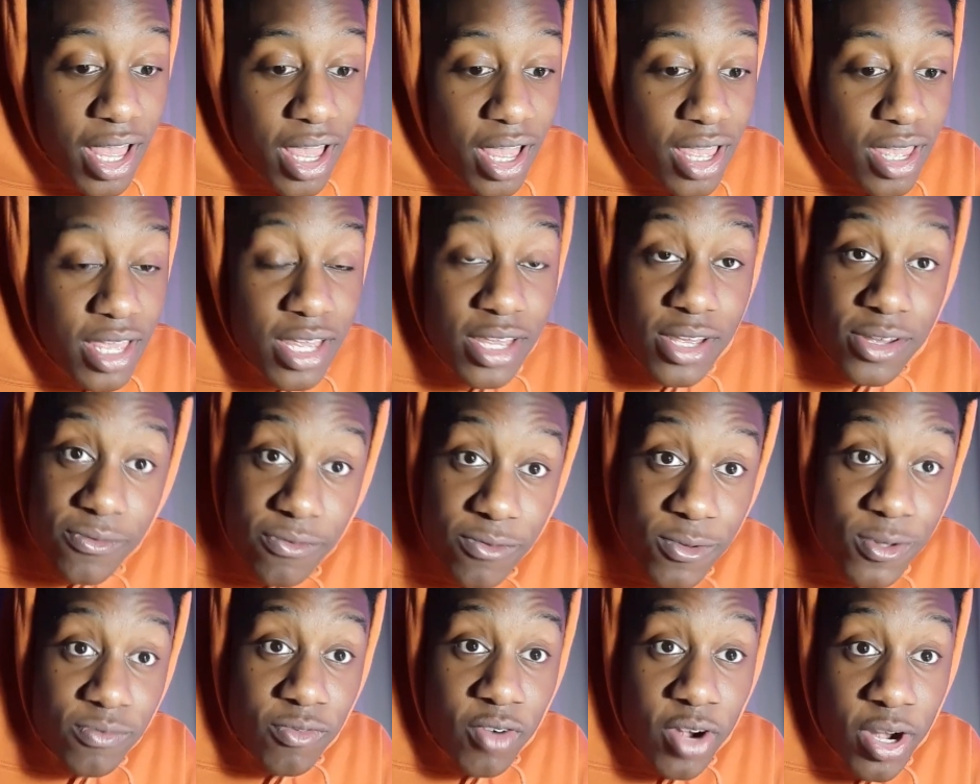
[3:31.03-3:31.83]
It
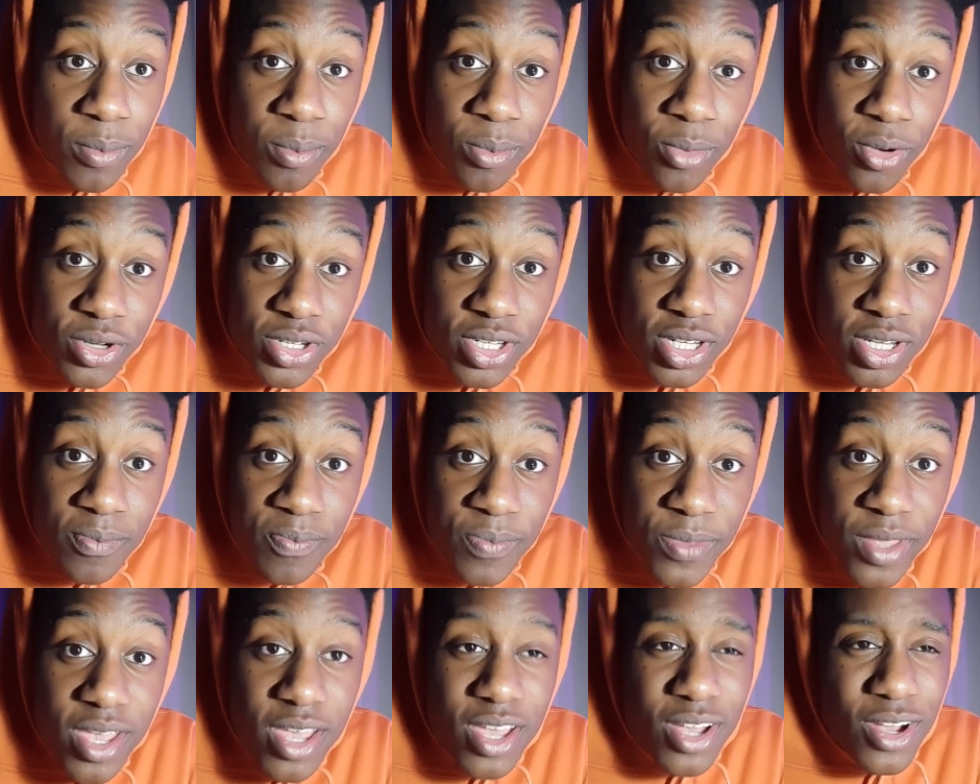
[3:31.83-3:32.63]
feels very modern,
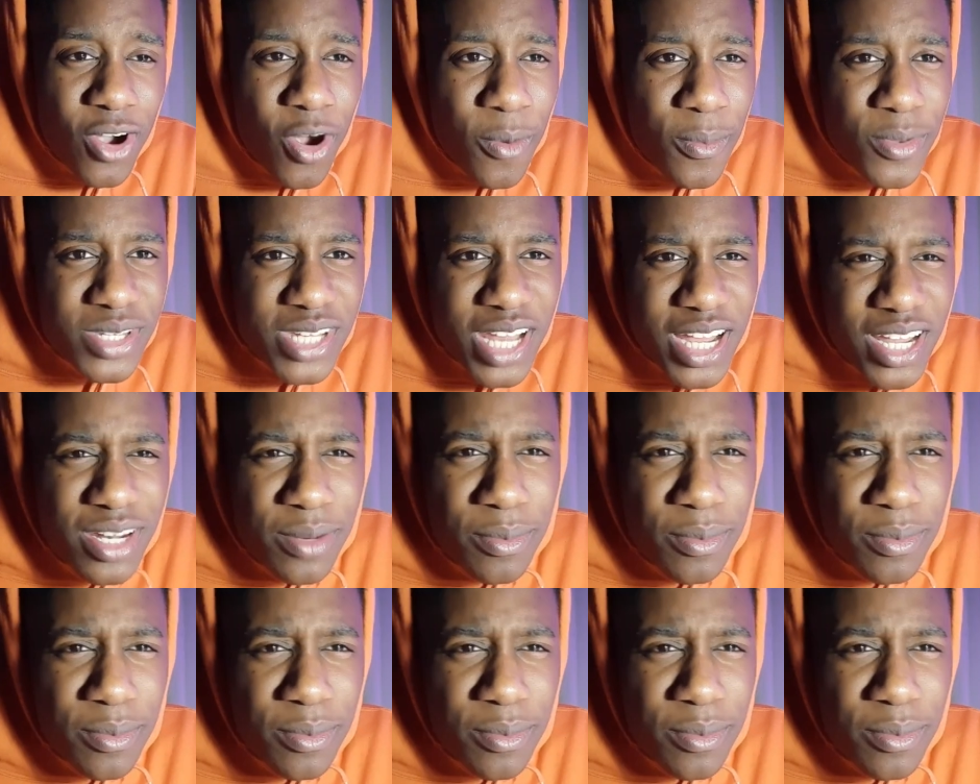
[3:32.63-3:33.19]
almost like an